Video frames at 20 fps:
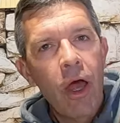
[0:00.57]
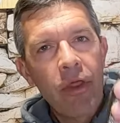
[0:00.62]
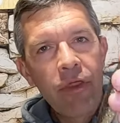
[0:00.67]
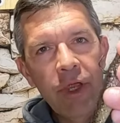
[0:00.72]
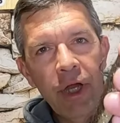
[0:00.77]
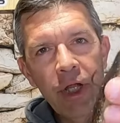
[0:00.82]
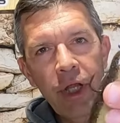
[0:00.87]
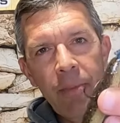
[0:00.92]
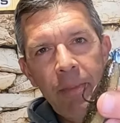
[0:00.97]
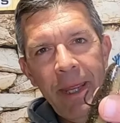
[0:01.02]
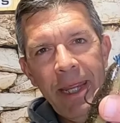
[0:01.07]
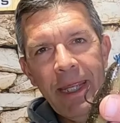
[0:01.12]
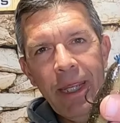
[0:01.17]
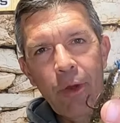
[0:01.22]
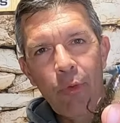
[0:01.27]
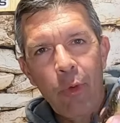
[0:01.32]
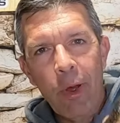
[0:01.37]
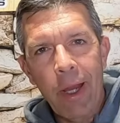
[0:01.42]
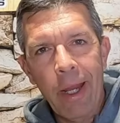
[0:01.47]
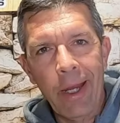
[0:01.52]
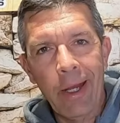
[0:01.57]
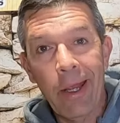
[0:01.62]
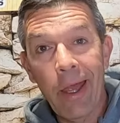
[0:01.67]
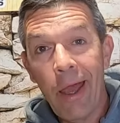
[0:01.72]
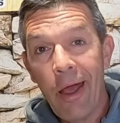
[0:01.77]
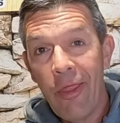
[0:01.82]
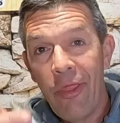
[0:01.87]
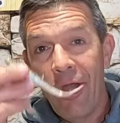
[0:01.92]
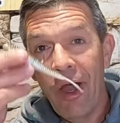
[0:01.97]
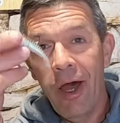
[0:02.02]
the Demiki rig,
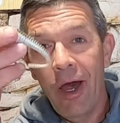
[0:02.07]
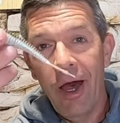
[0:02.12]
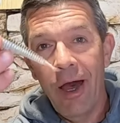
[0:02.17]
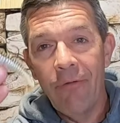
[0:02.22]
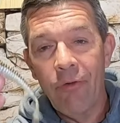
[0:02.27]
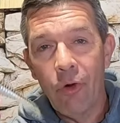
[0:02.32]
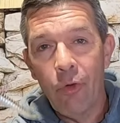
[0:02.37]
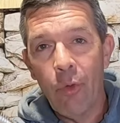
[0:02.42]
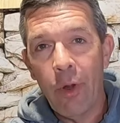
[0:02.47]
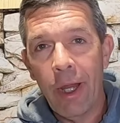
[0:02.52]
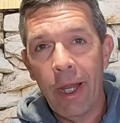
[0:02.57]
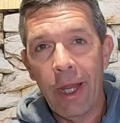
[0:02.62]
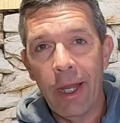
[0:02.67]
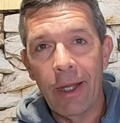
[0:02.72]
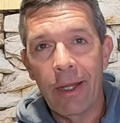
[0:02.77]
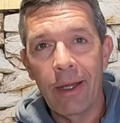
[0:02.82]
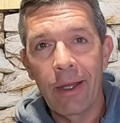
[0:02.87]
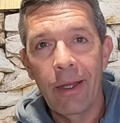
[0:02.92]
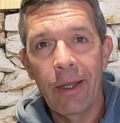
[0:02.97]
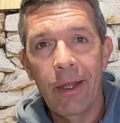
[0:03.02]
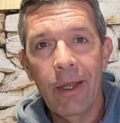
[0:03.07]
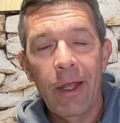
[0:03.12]
the hover rig,